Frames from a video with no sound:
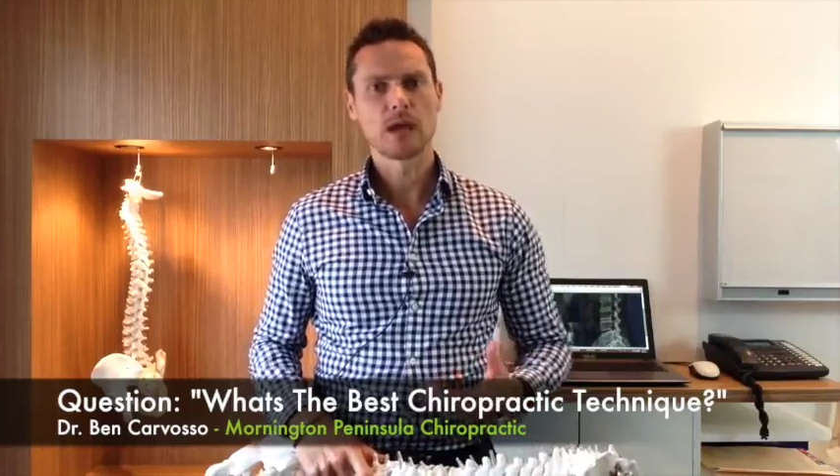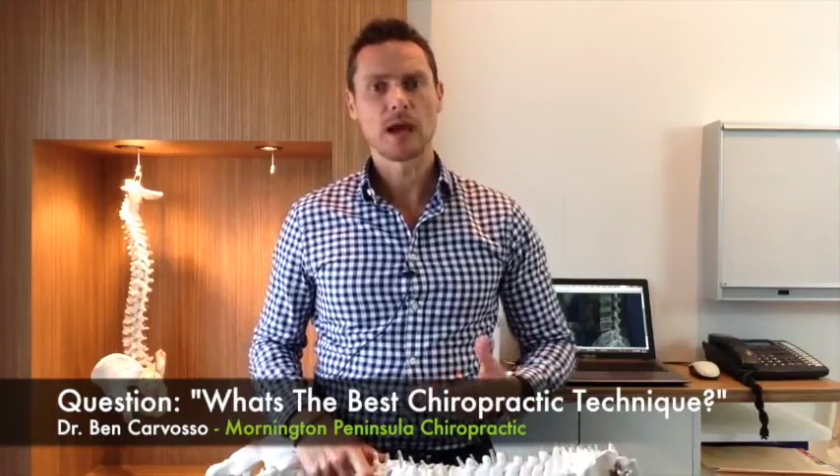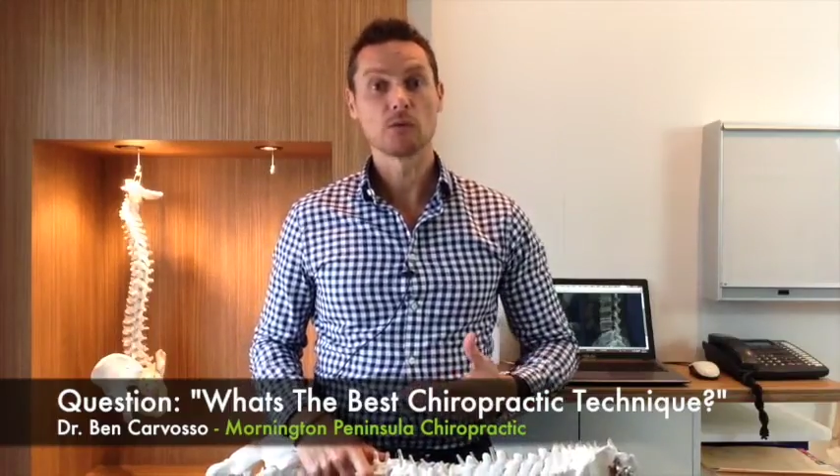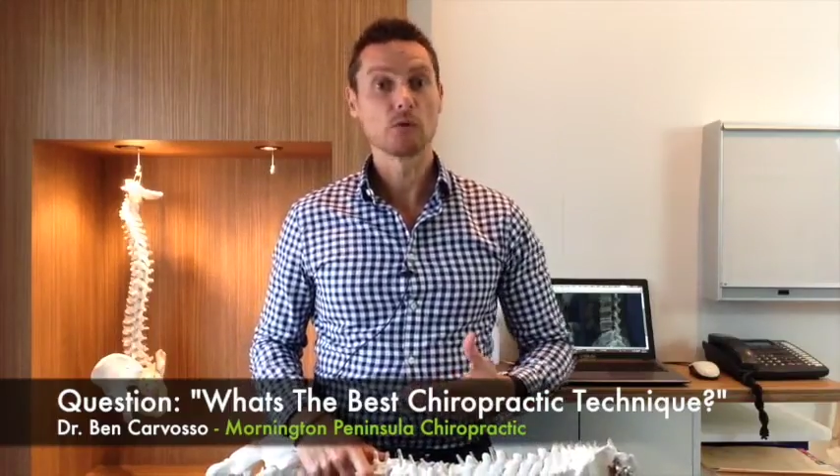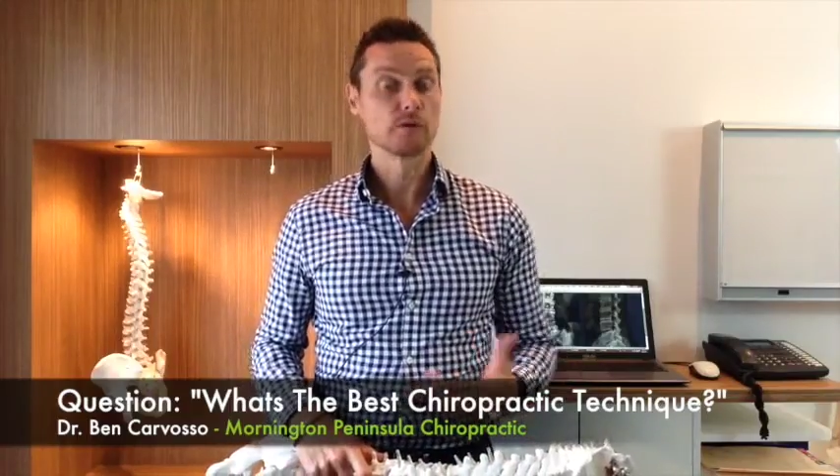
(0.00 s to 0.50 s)

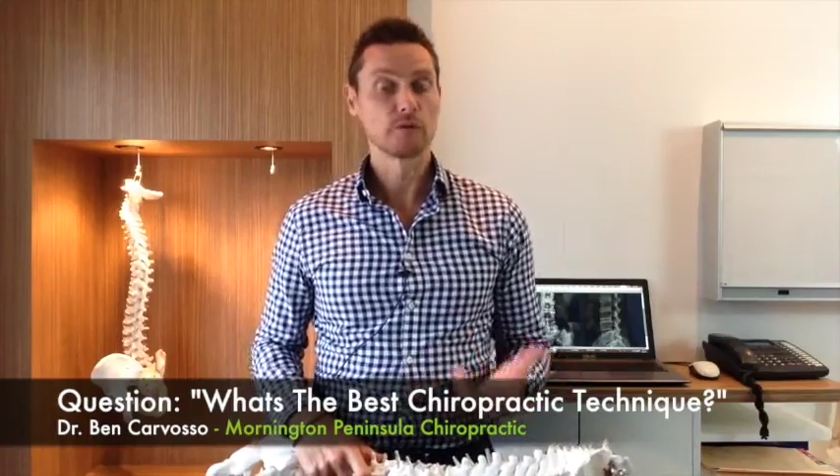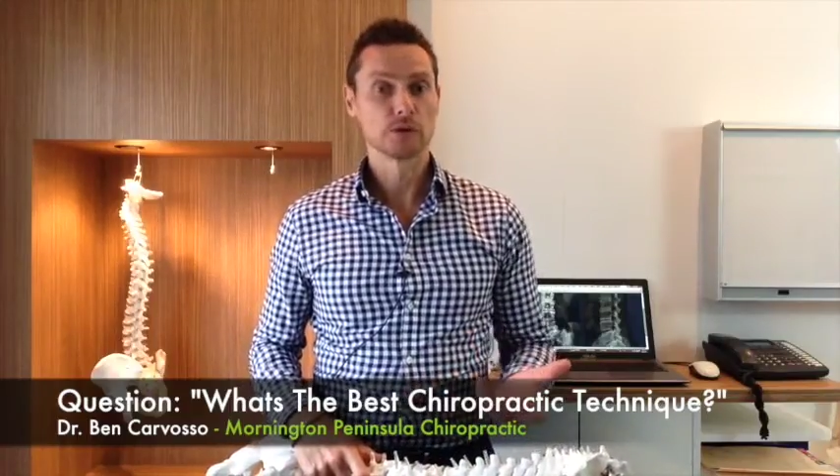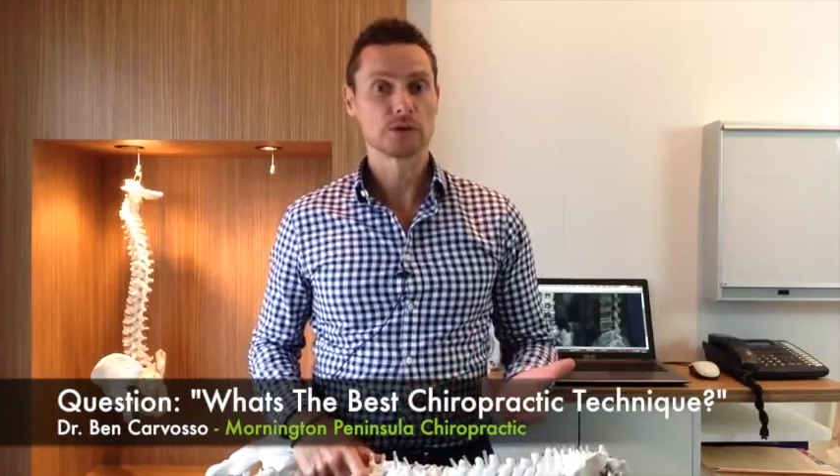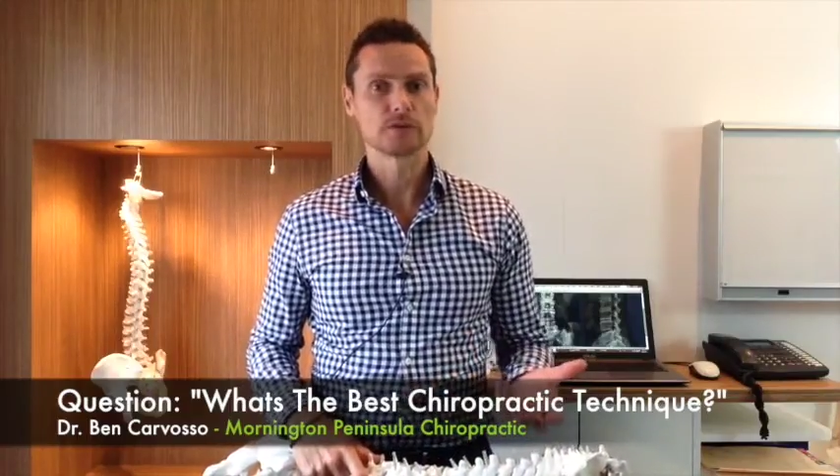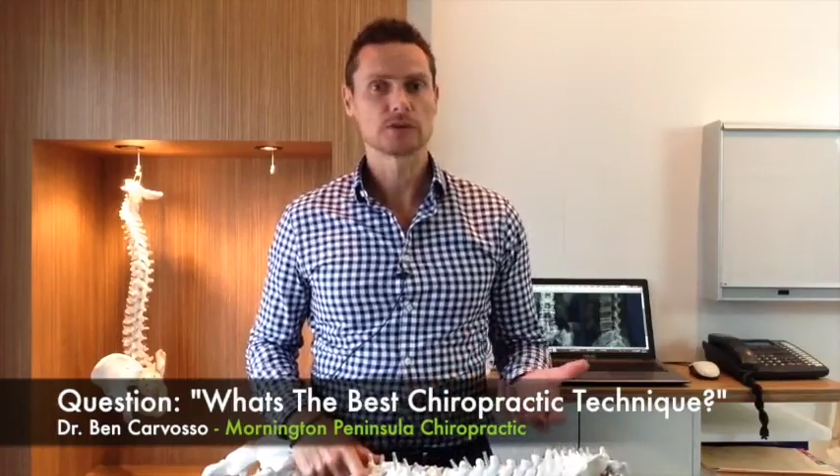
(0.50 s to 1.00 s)
have all 4
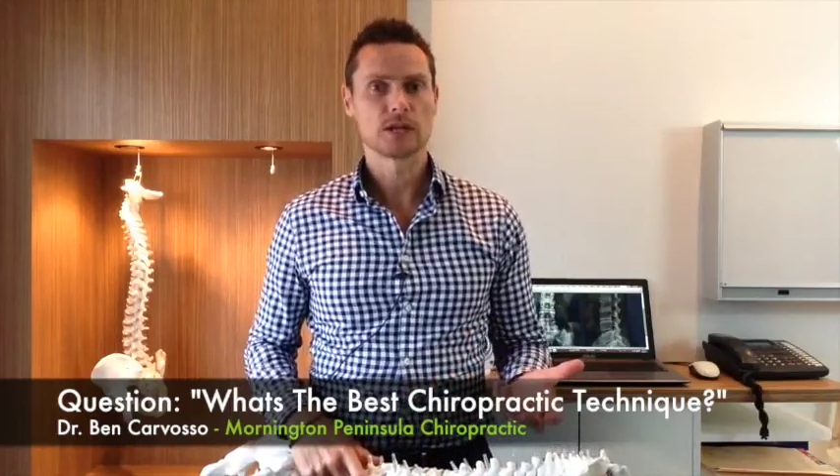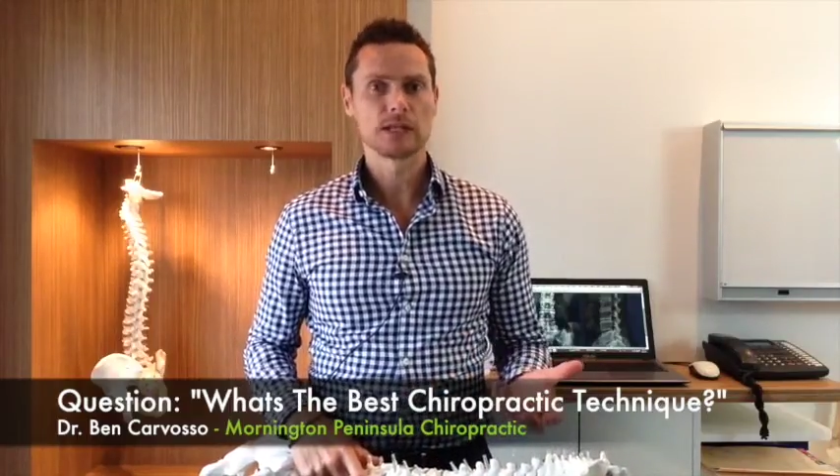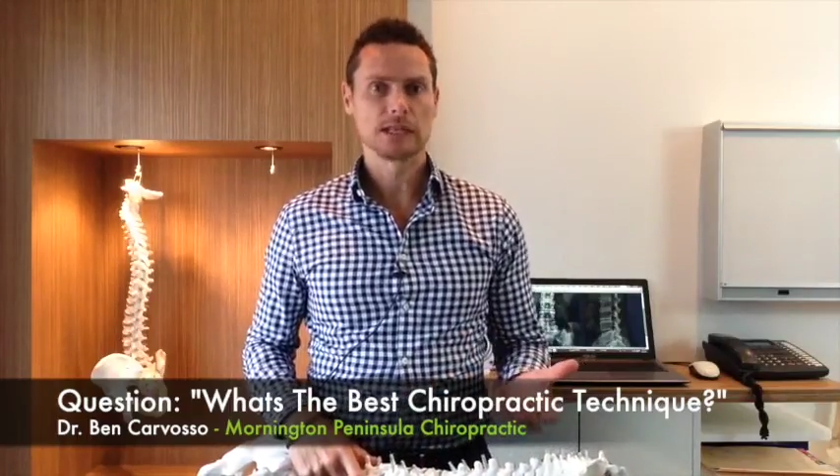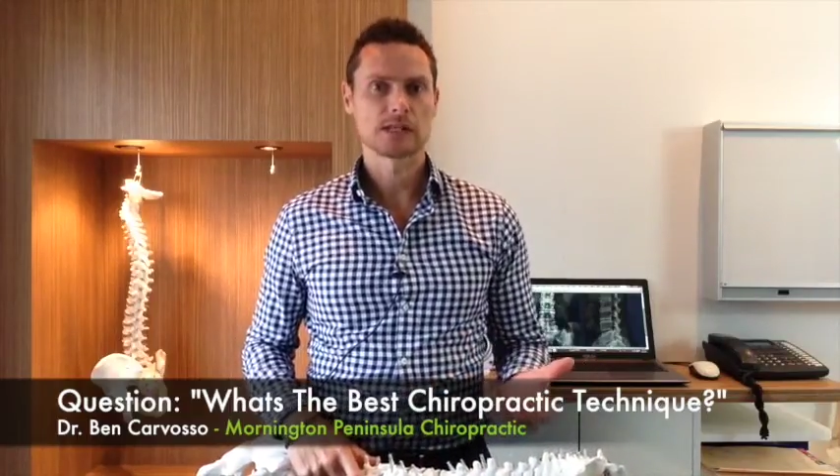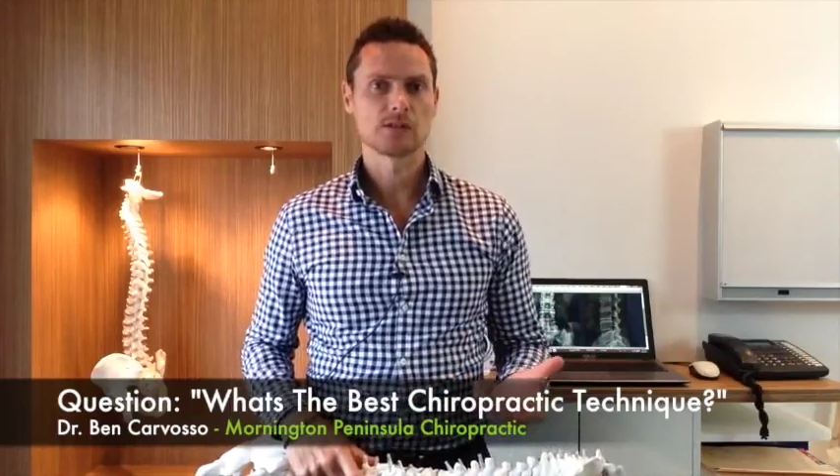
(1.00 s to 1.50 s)
different
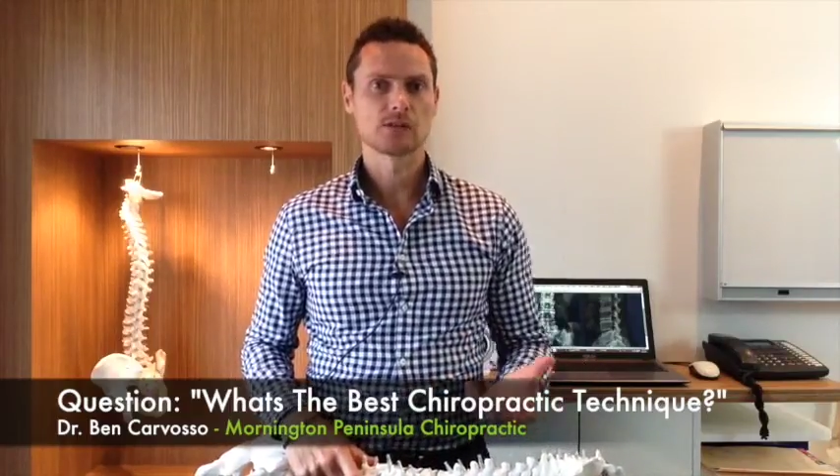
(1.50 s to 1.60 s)
techniques, and